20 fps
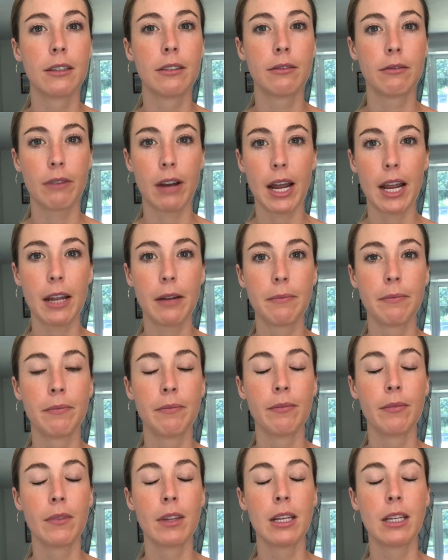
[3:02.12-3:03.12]
right?
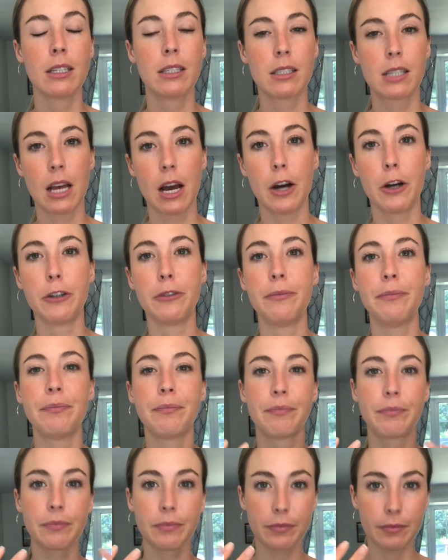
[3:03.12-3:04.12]
So
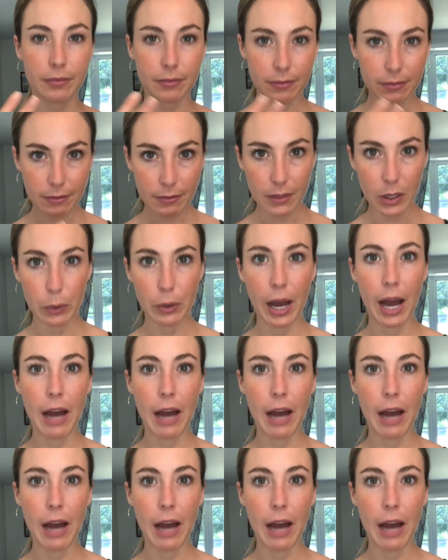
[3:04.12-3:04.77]
we